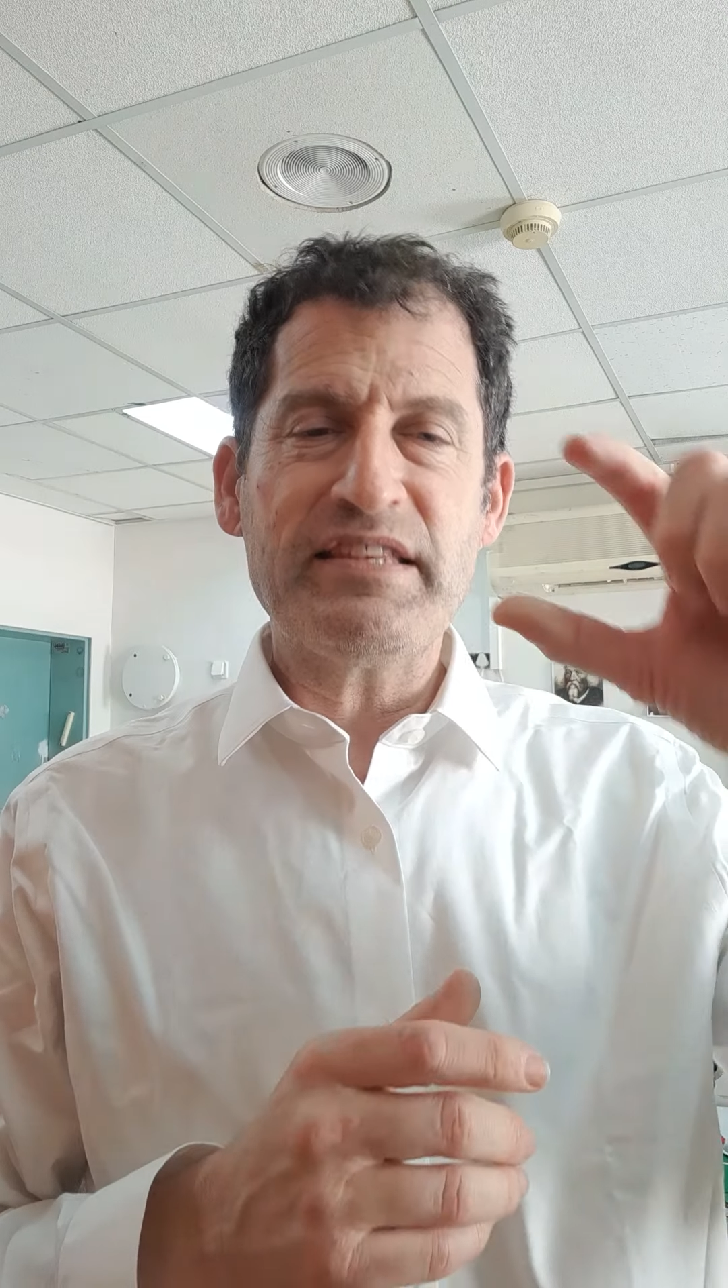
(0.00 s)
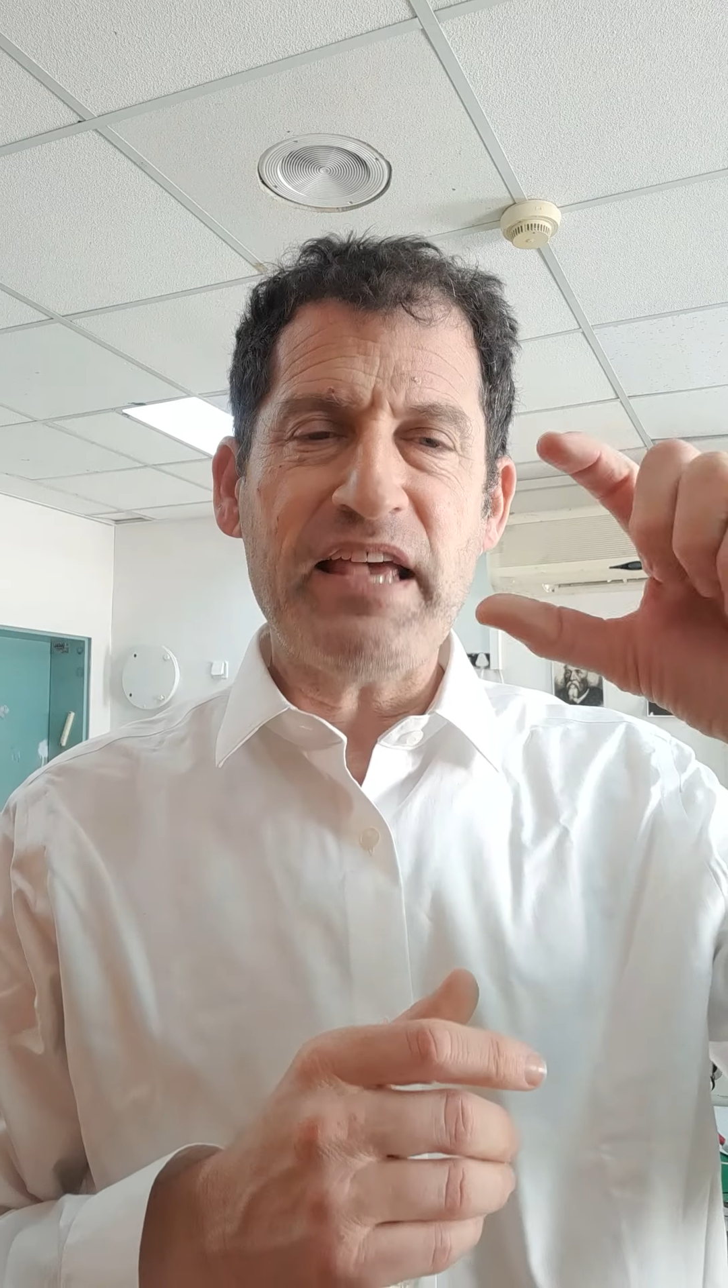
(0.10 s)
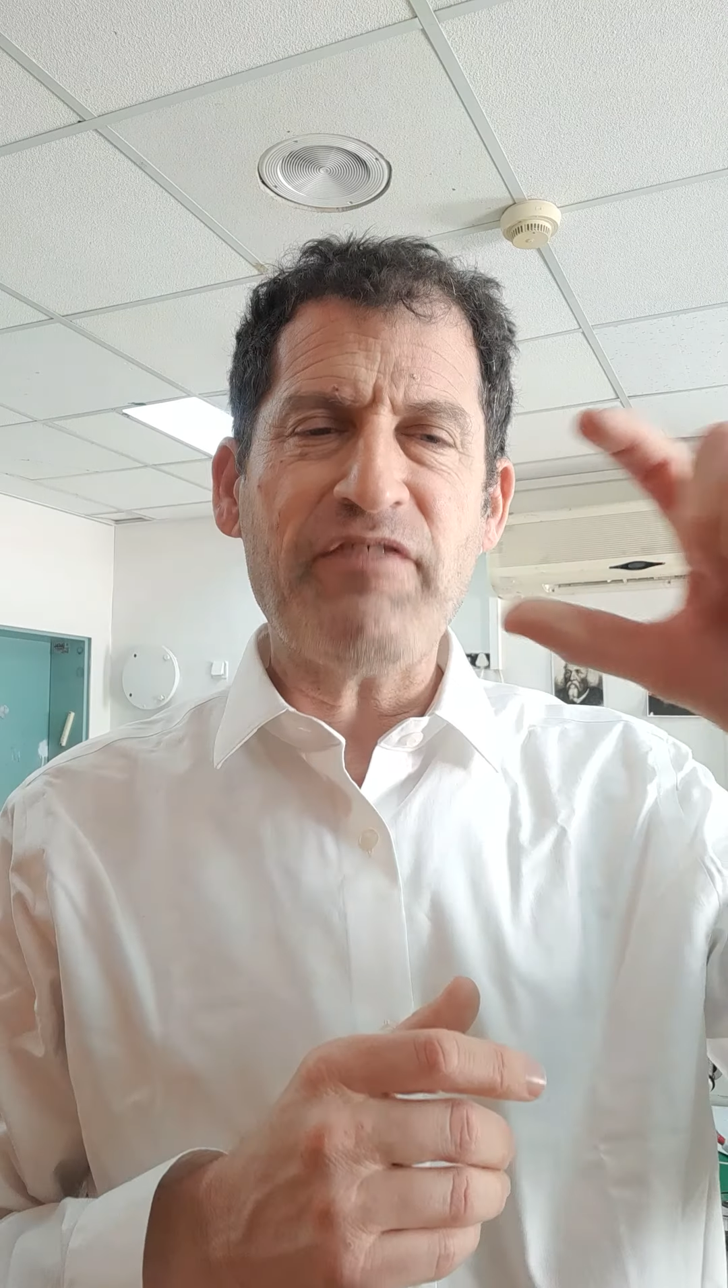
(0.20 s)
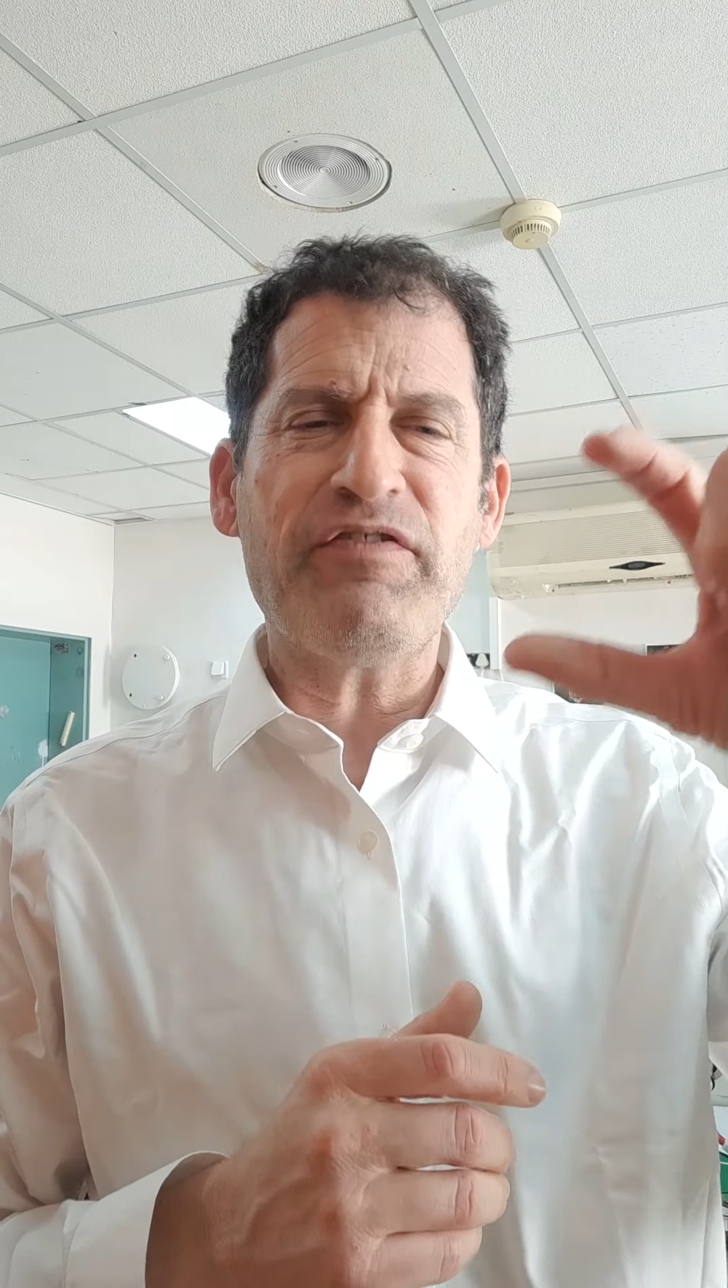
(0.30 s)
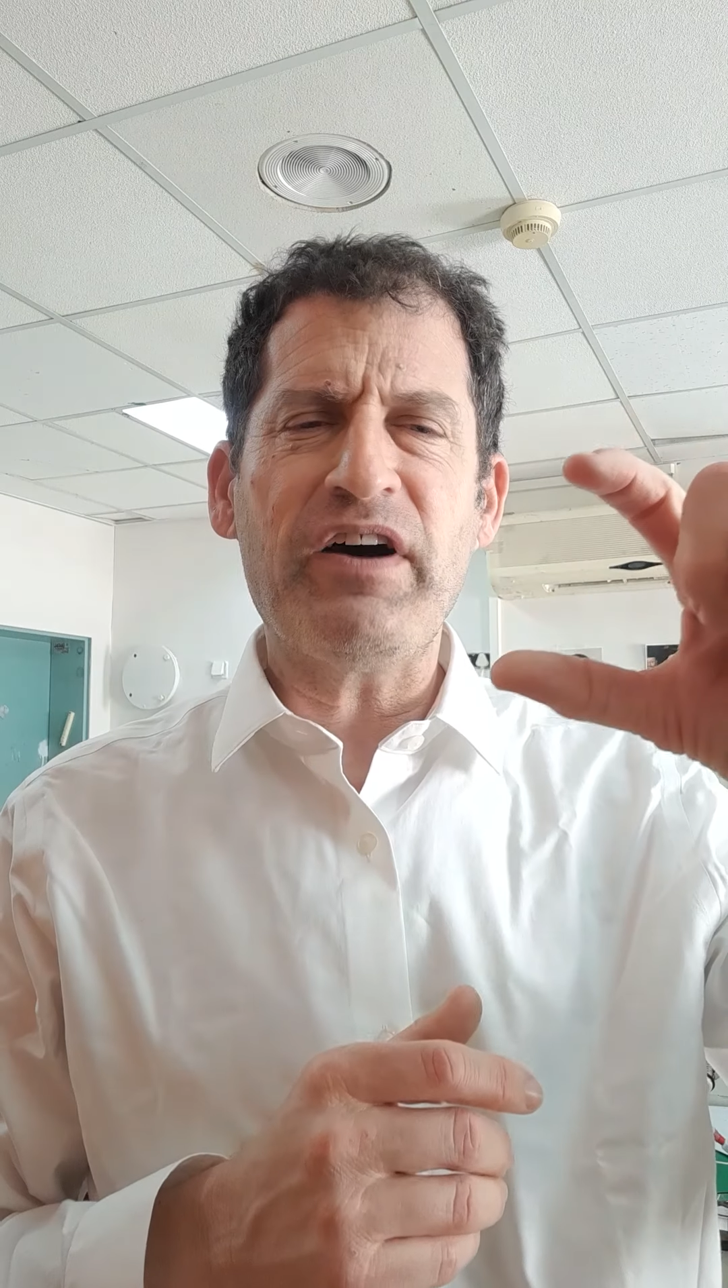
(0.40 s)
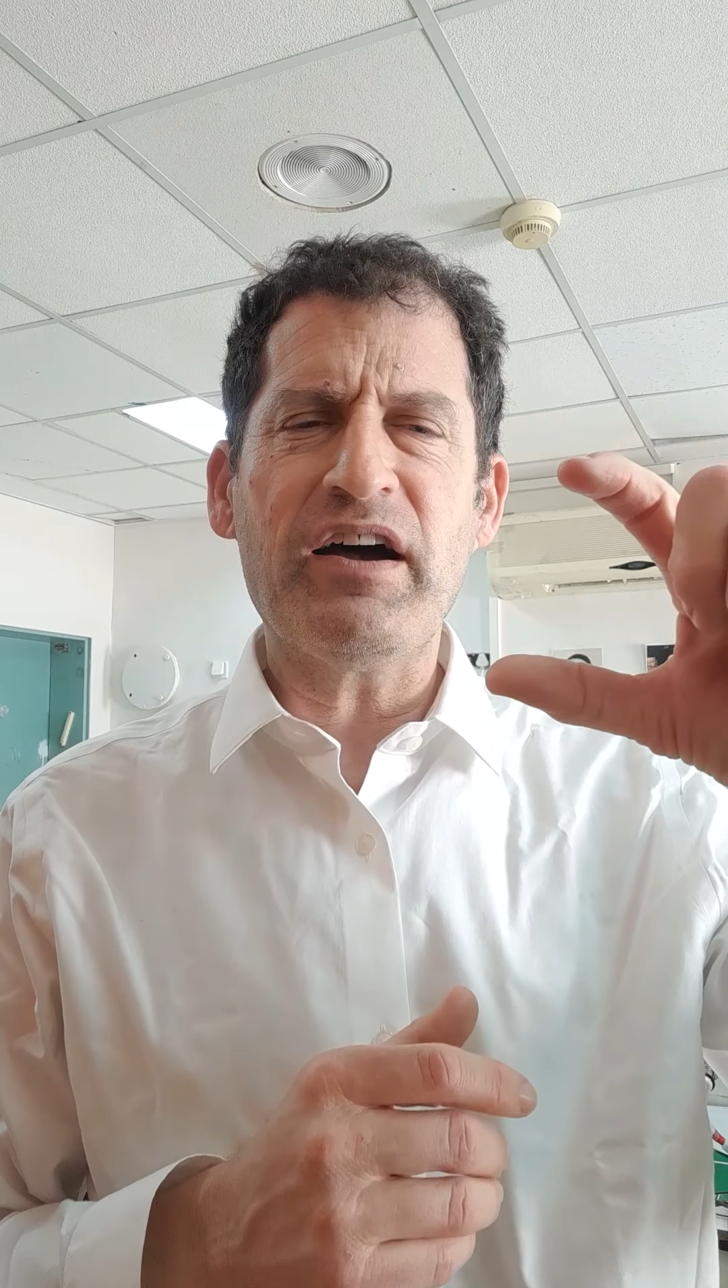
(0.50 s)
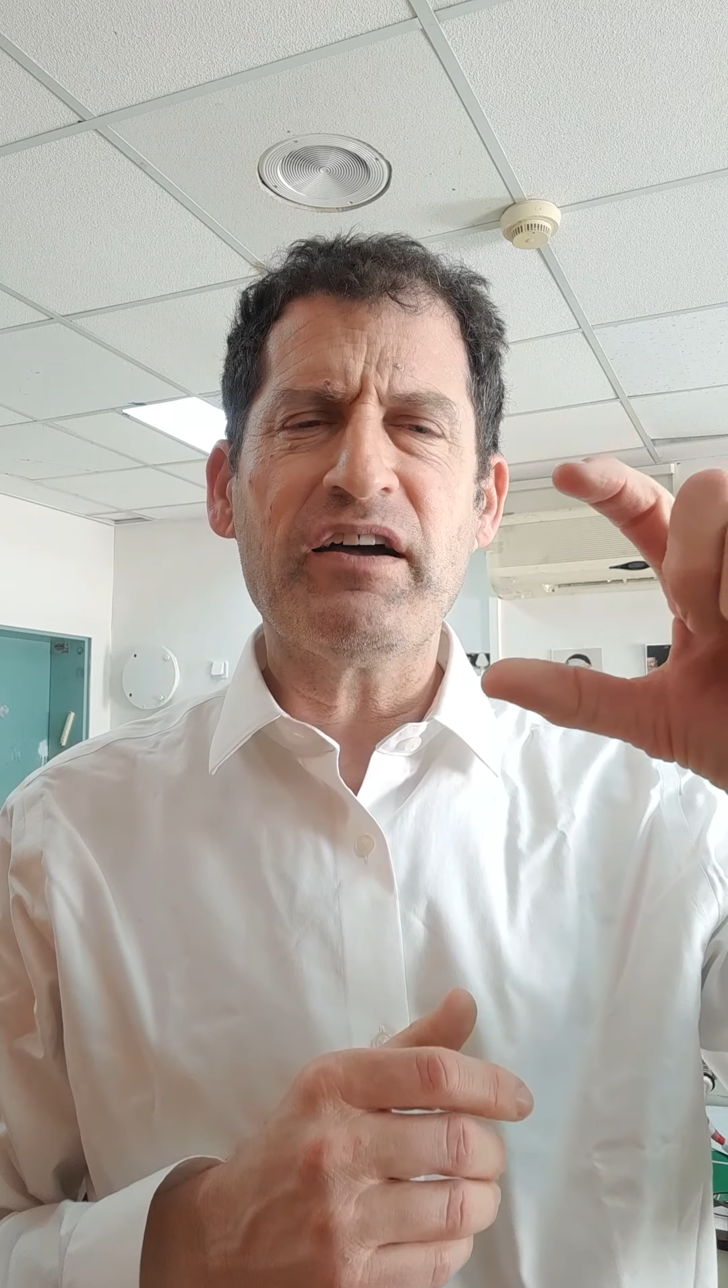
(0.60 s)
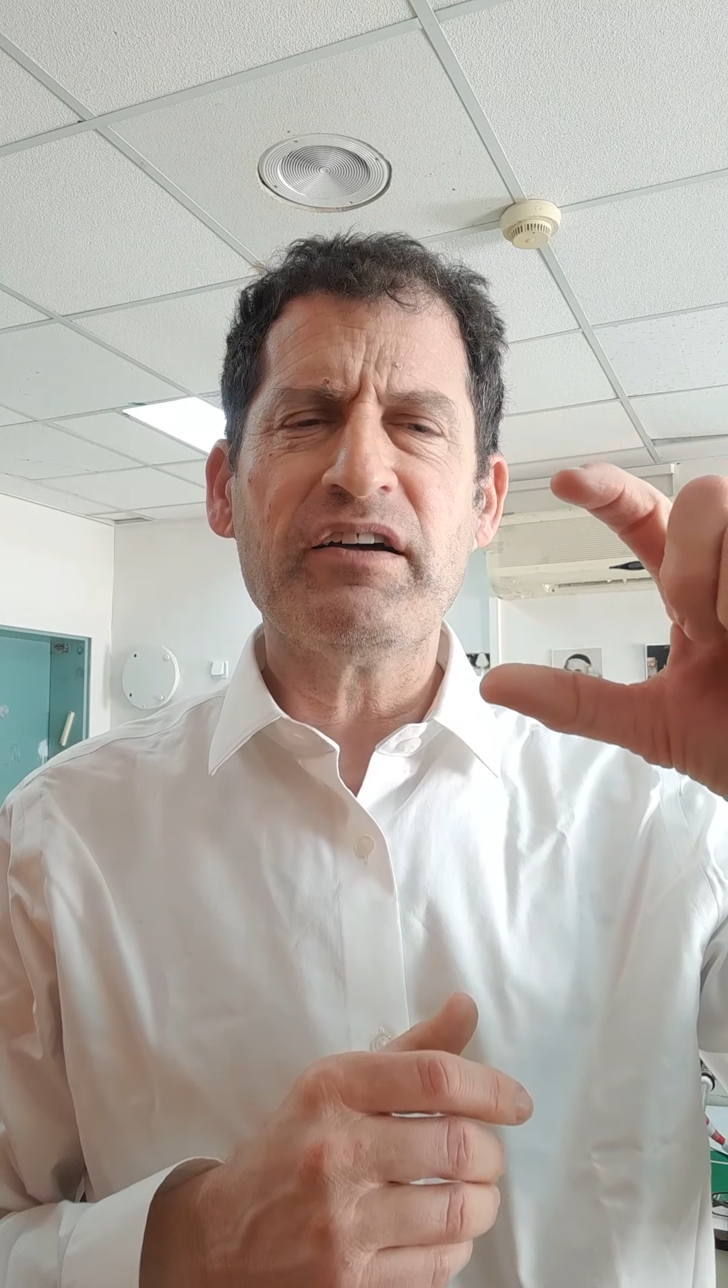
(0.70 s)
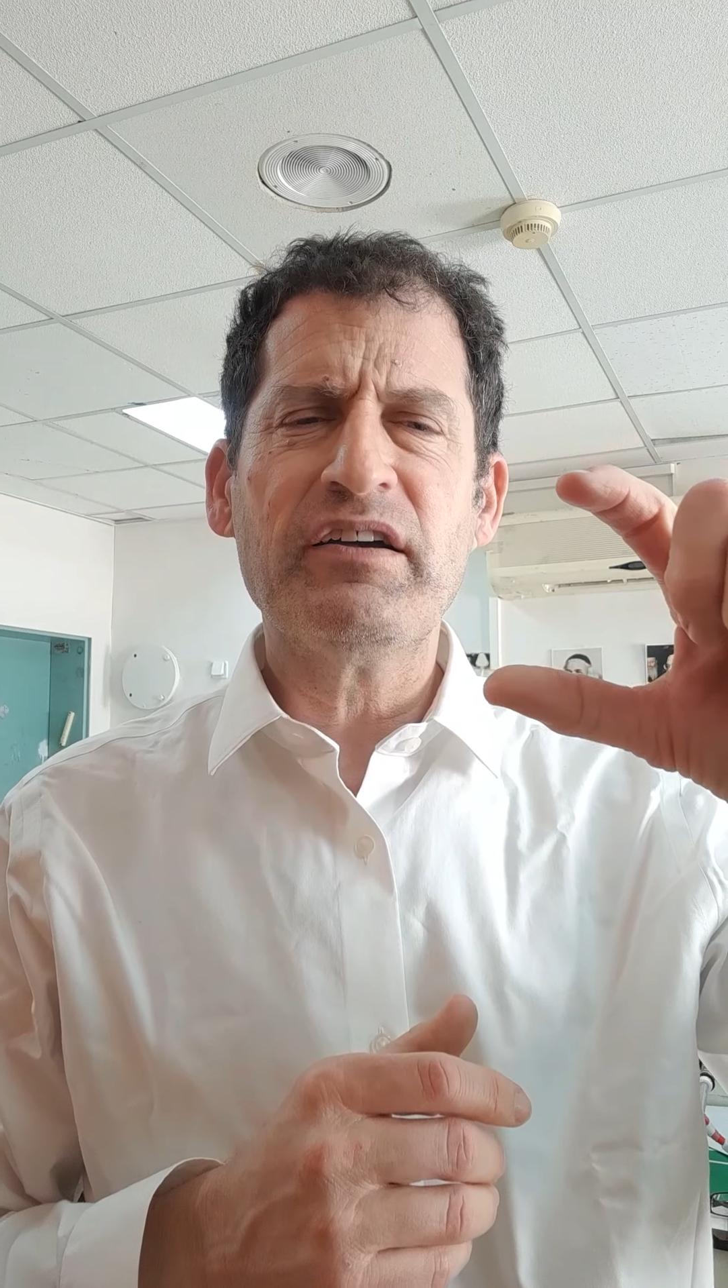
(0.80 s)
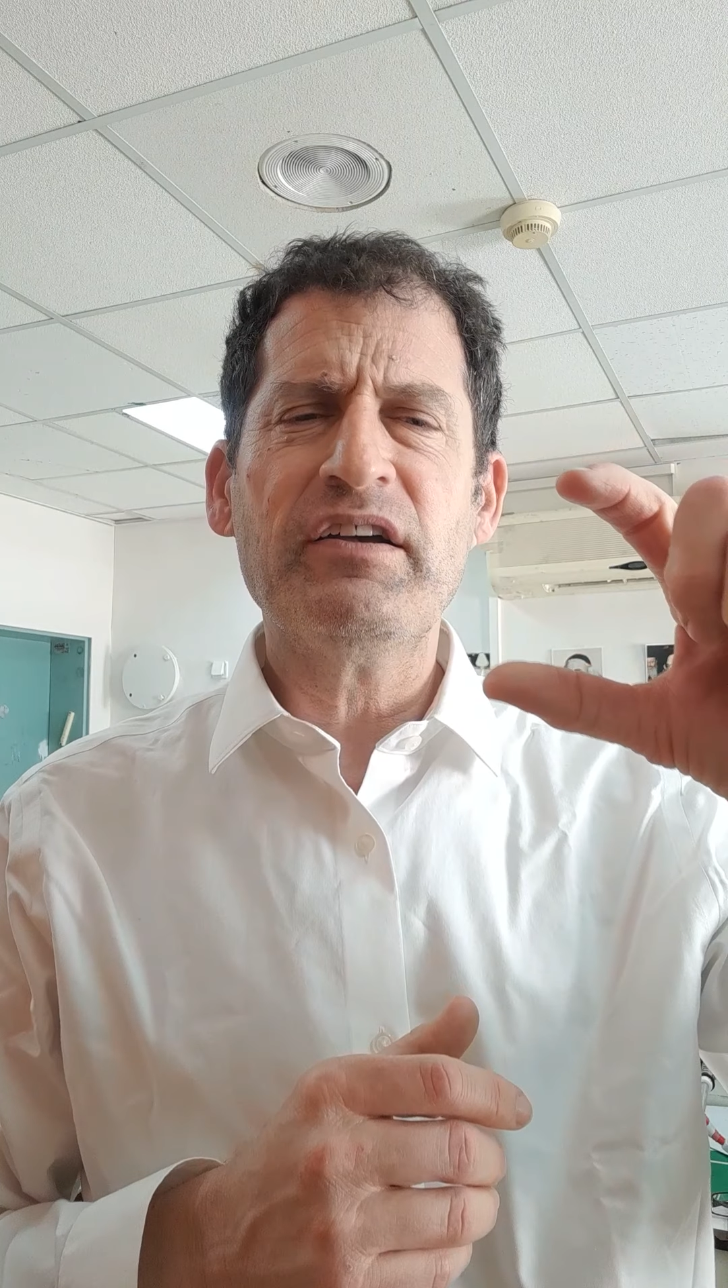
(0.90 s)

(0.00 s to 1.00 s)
tefach,